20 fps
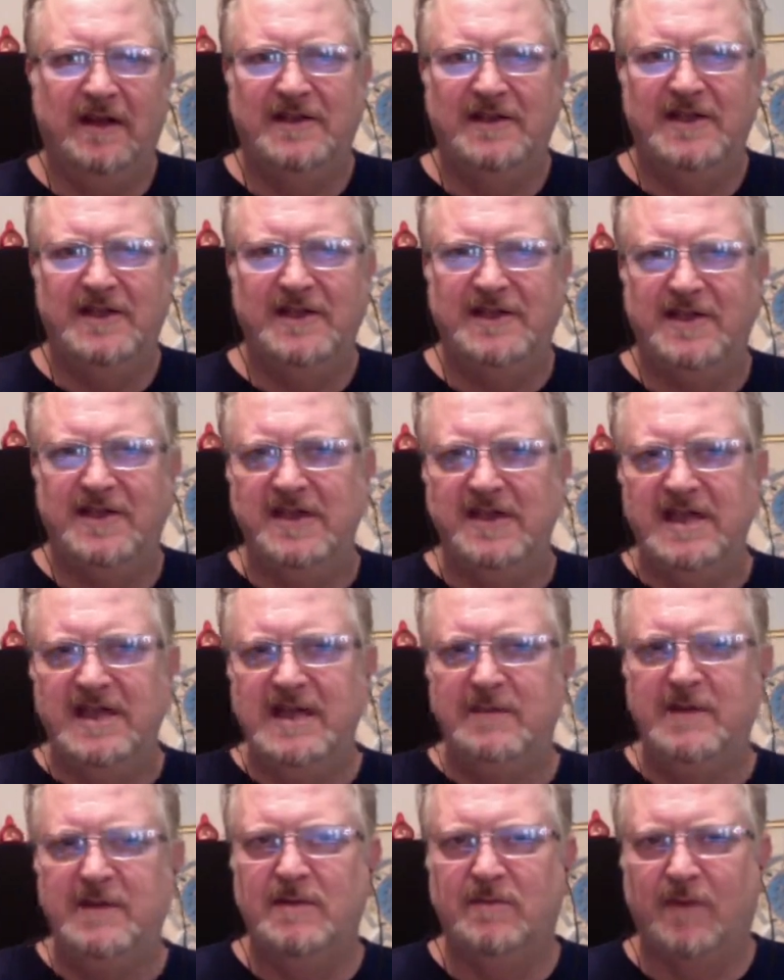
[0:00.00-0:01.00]
She's a
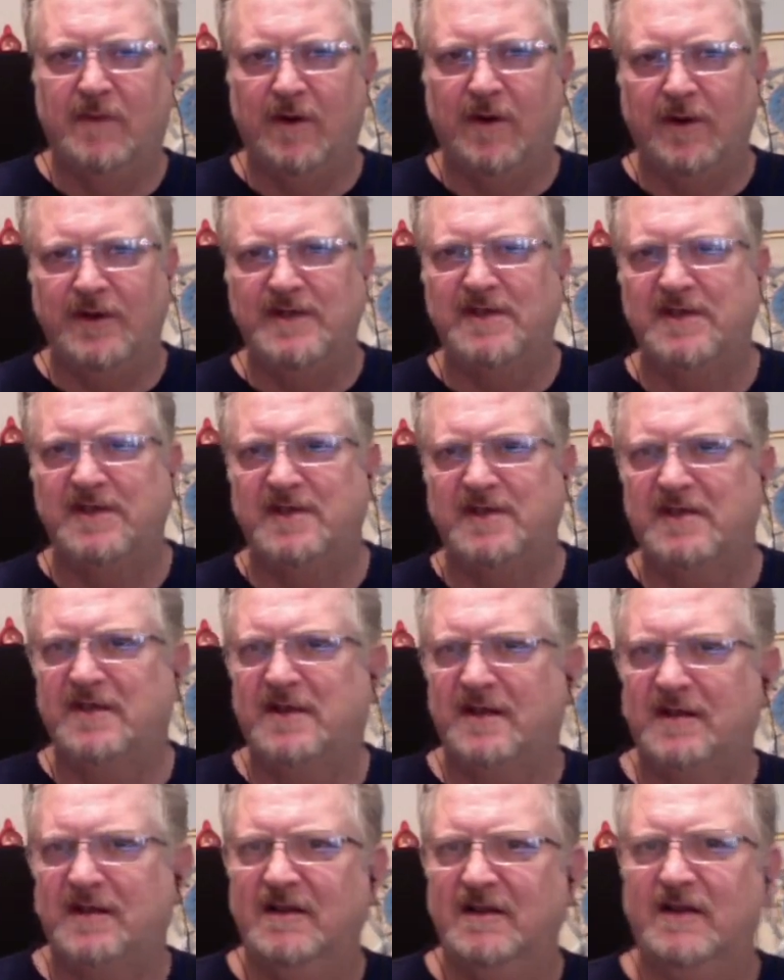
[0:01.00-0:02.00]
Neiman Marxist.
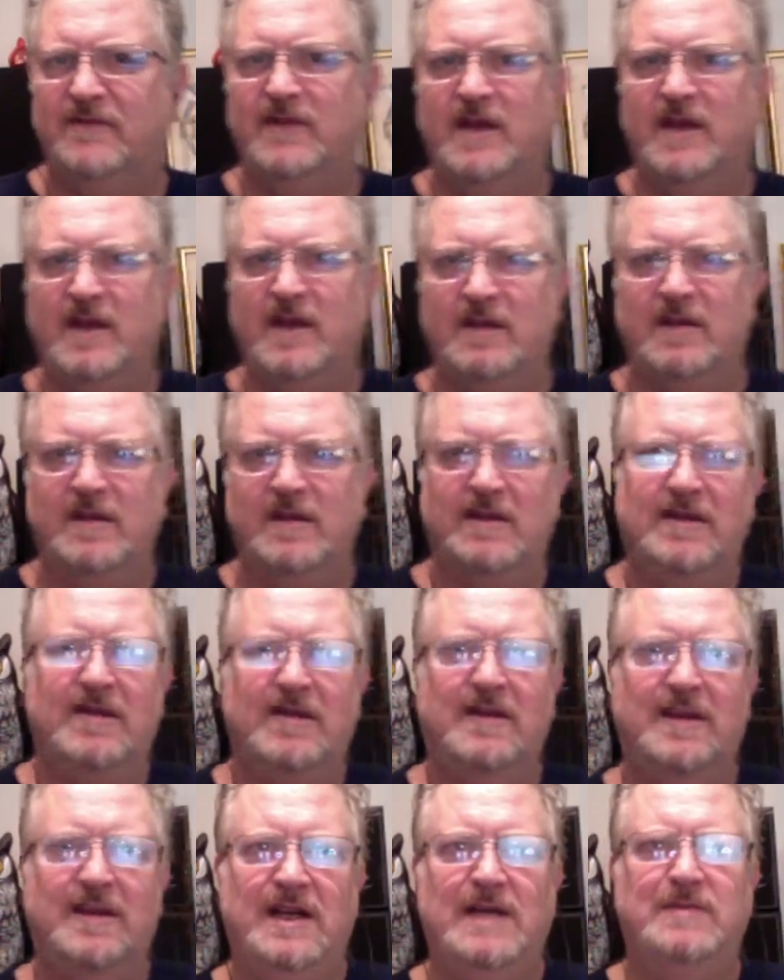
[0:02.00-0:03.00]
I love that.
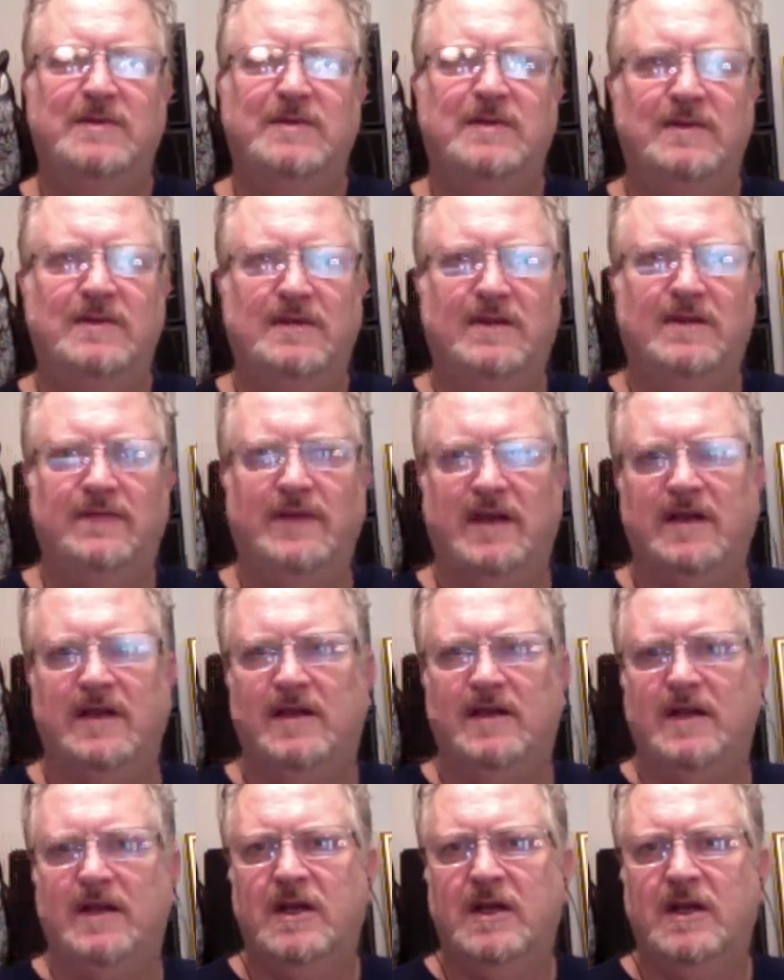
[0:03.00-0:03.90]
I absolutely love that.